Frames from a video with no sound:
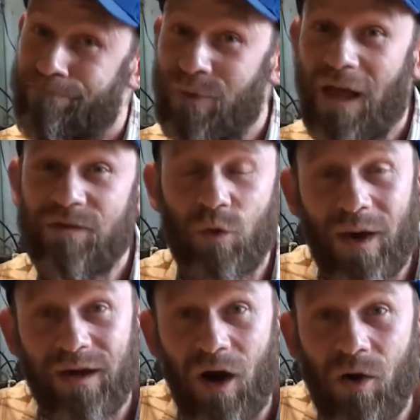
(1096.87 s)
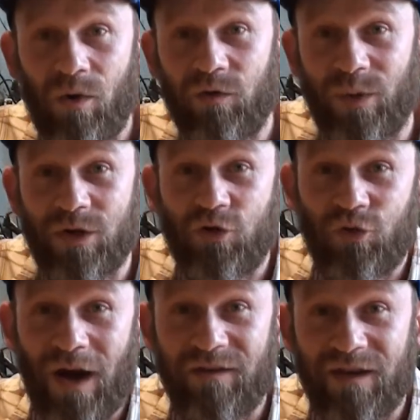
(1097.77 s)
But that's the way it goes when you
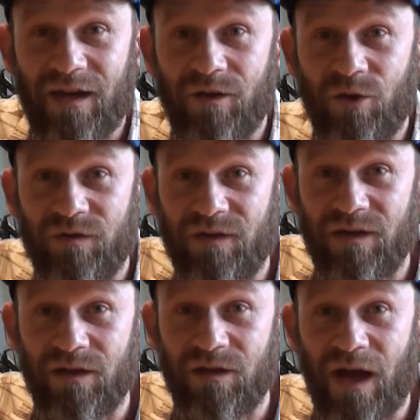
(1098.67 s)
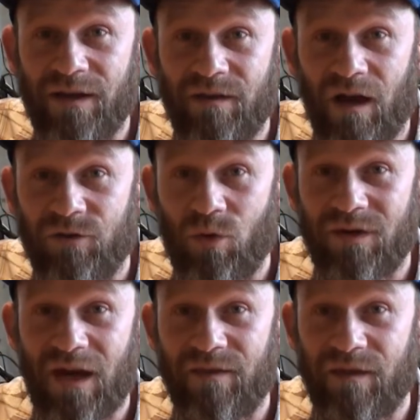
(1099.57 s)
try to get a little deal and
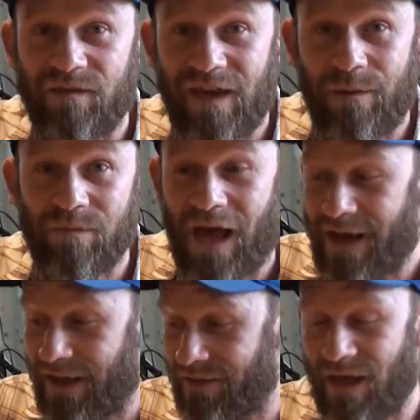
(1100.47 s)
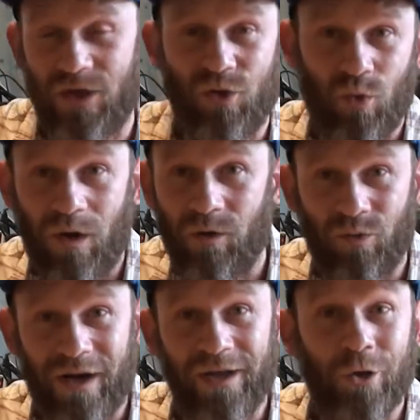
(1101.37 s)
don't get the same lighting that you
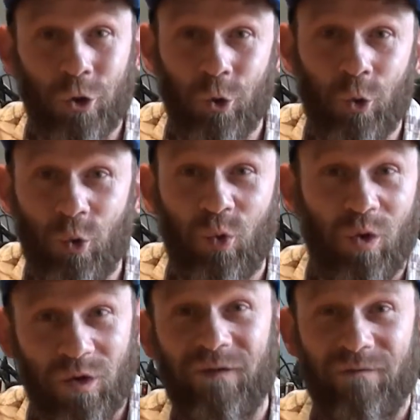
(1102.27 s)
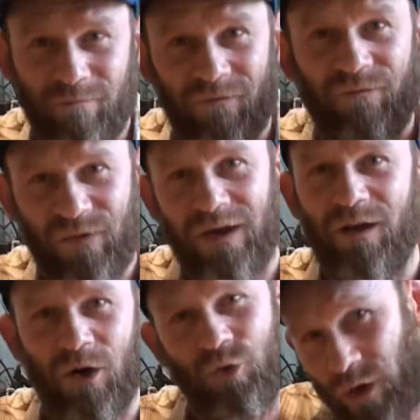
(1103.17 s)
already knew fit
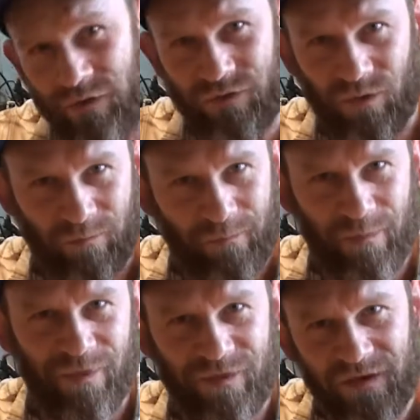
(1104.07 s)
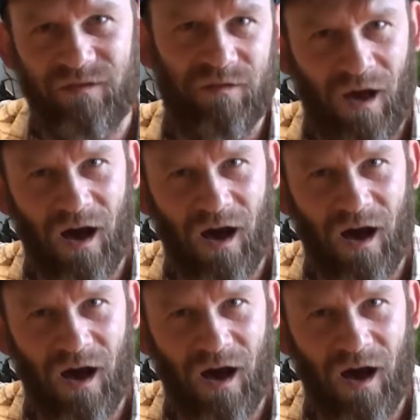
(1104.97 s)
across this